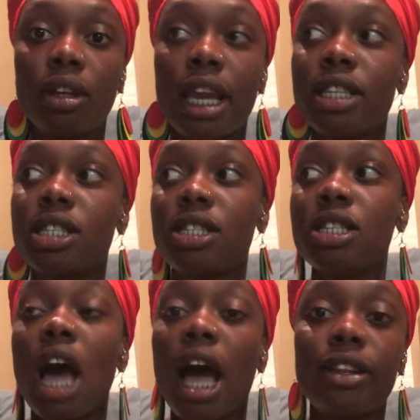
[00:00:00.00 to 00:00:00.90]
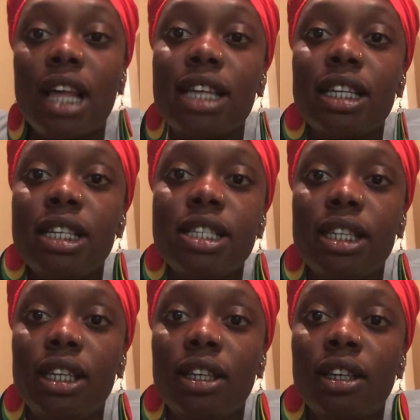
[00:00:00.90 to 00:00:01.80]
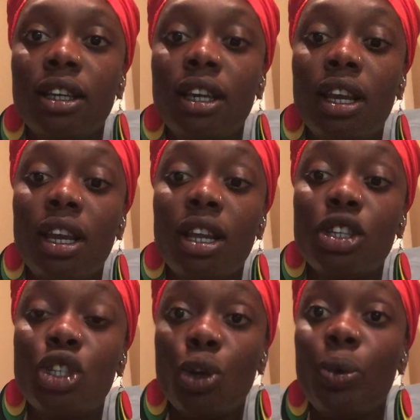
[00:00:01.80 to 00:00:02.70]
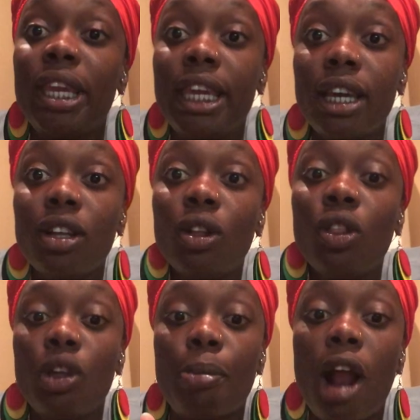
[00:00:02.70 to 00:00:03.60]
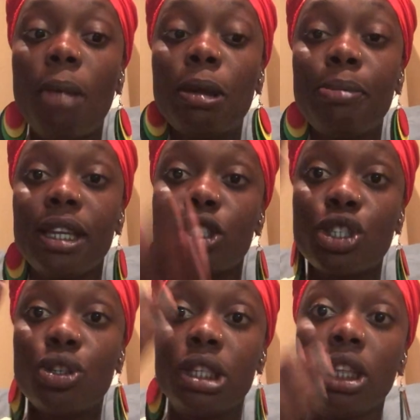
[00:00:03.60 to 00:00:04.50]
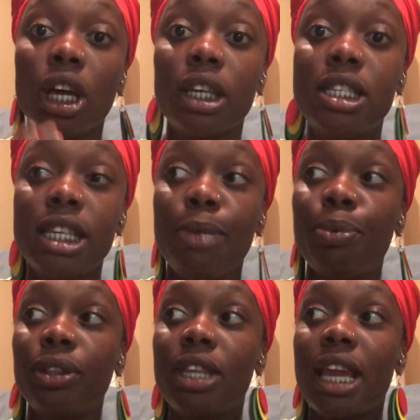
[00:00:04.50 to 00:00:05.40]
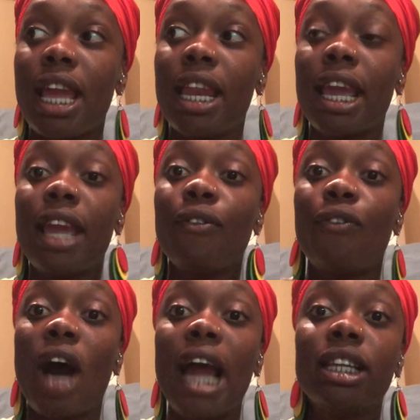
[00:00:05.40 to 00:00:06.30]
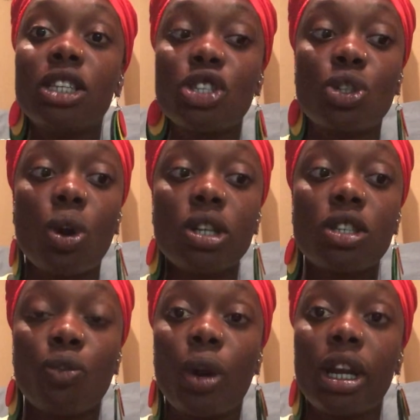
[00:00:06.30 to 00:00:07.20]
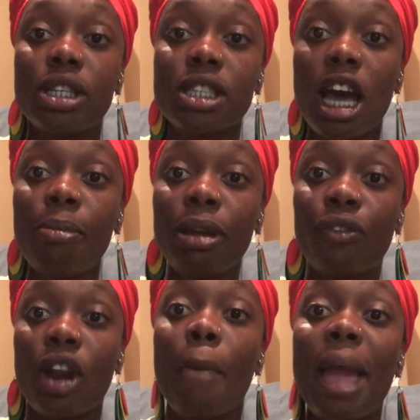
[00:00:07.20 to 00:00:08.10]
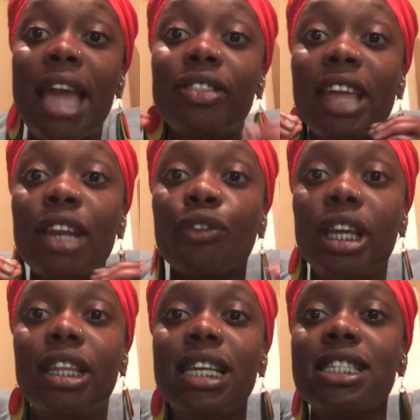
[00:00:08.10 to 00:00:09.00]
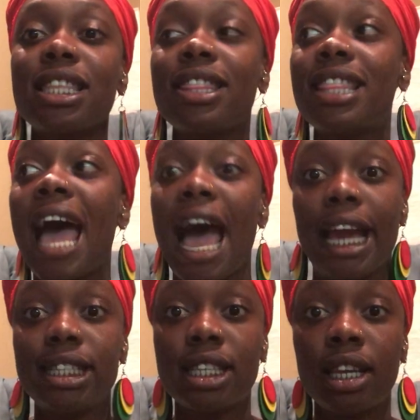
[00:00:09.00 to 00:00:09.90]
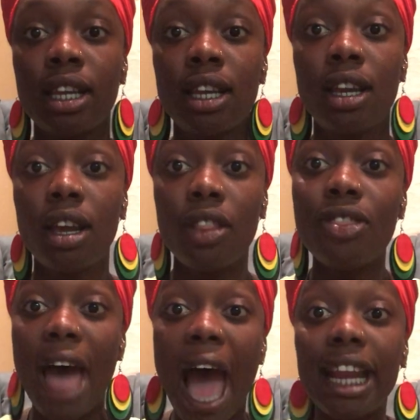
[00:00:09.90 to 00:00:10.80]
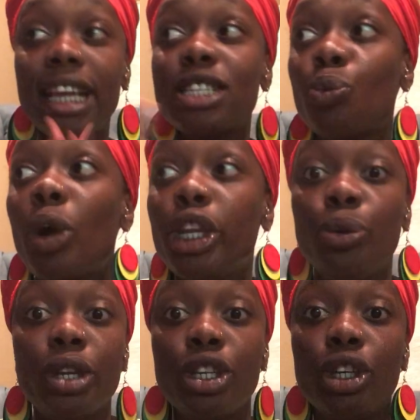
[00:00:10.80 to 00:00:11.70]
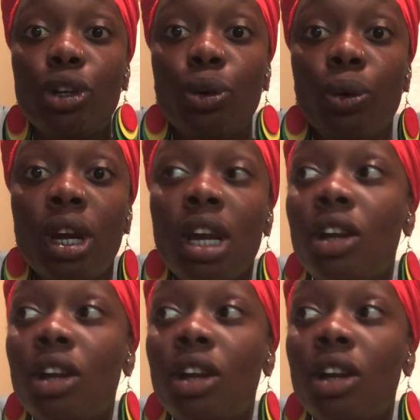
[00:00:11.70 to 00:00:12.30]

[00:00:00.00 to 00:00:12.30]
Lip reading: It's not that easy. To heal the problem means to look deep within and find the source of where it is coming from and then release that. That is what you can do.